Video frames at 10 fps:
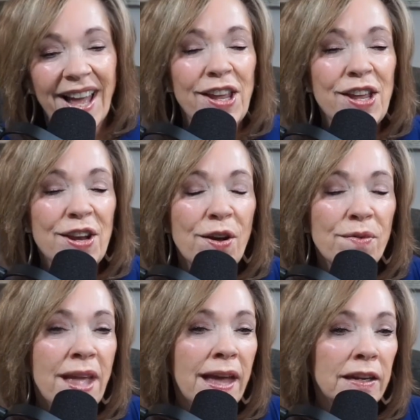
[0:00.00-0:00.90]

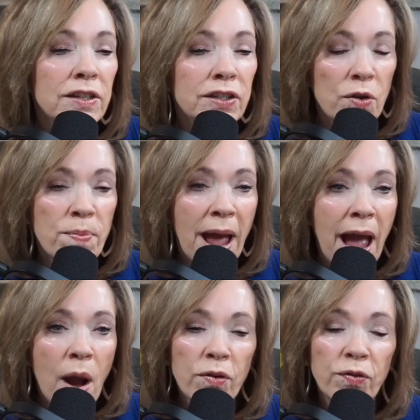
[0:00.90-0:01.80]
That is so
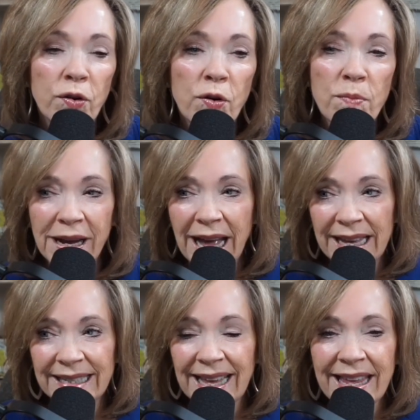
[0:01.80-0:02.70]
powerful
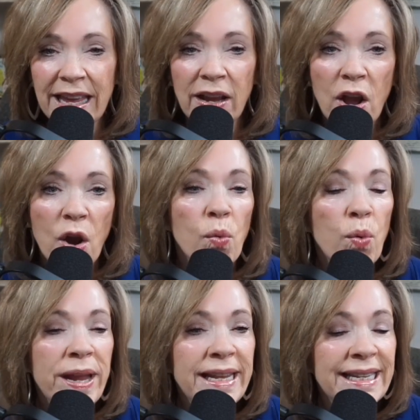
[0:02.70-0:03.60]
because I think
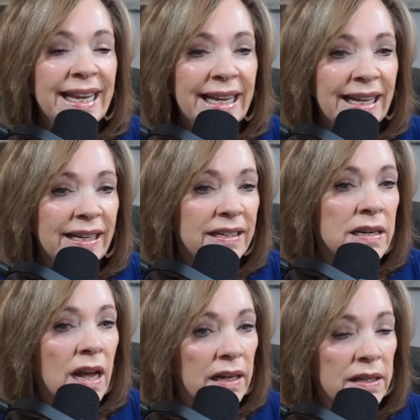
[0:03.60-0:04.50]
we tend
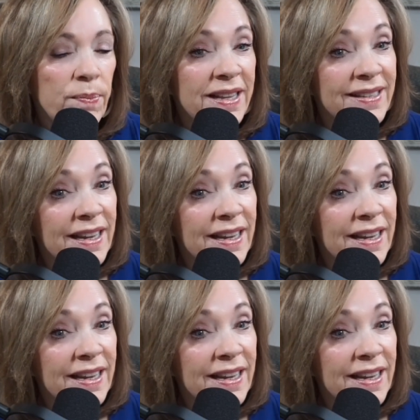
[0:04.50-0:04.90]
not to be as